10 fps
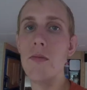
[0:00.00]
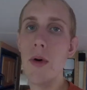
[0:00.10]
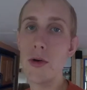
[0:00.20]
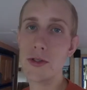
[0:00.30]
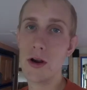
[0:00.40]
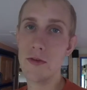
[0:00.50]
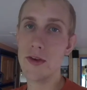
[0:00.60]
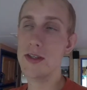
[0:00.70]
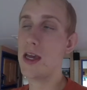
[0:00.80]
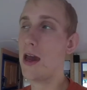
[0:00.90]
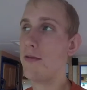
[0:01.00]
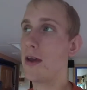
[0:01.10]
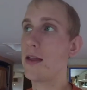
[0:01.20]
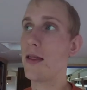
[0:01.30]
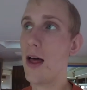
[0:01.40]
Most RVs have
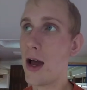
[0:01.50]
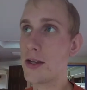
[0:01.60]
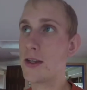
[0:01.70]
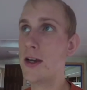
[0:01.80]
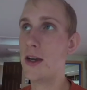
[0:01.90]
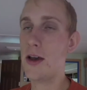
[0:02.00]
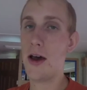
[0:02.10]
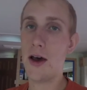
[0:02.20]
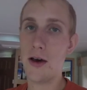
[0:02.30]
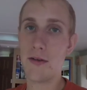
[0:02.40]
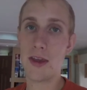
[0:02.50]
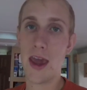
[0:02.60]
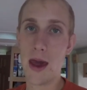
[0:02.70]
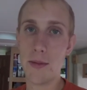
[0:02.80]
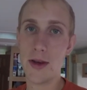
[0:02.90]
a lot of
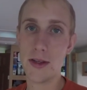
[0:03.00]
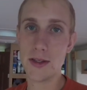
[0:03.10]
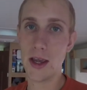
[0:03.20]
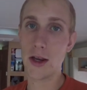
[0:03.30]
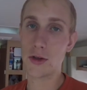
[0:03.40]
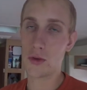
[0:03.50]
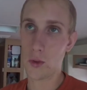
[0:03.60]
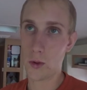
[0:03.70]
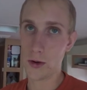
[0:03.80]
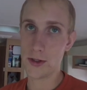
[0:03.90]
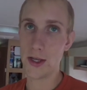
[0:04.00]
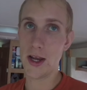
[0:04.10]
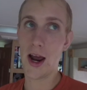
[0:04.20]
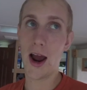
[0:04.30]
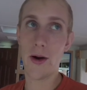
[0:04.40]
cabinets and drawers,
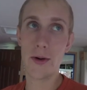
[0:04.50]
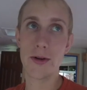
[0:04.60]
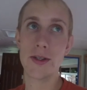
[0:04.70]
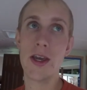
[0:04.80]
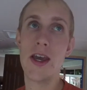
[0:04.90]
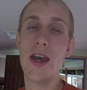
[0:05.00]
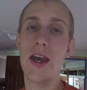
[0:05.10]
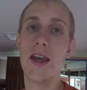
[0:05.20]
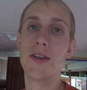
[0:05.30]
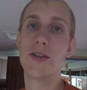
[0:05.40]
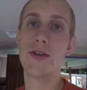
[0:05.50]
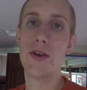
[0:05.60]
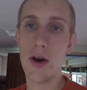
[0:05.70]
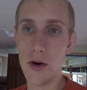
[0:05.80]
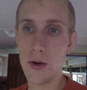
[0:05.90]
and ours is
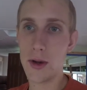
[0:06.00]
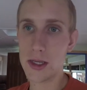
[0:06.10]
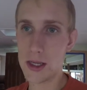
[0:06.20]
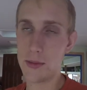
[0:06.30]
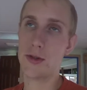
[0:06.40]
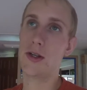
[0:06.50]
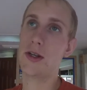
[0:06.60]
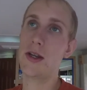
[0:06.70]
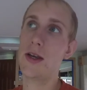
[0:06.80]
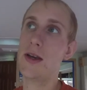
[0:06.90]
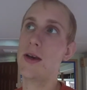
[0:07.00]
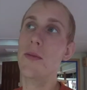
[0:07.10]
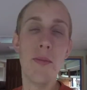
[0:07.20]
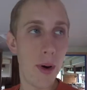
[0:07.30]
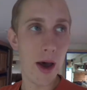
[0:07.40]
no exception.
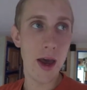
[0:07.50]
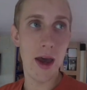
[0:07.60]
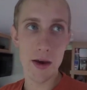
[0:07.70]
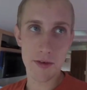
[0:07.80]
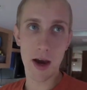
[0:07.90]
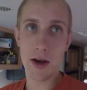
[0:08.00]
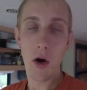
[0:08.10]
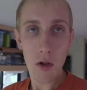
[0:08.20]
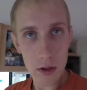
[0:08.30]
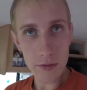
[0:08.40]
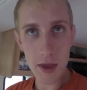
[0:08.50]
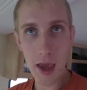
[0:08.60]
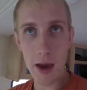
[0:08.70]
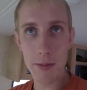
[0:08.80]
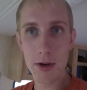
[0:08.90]
But I've gotten all of the
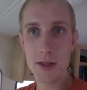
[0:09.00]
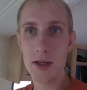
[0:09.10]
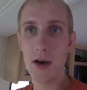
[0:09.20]
cabinets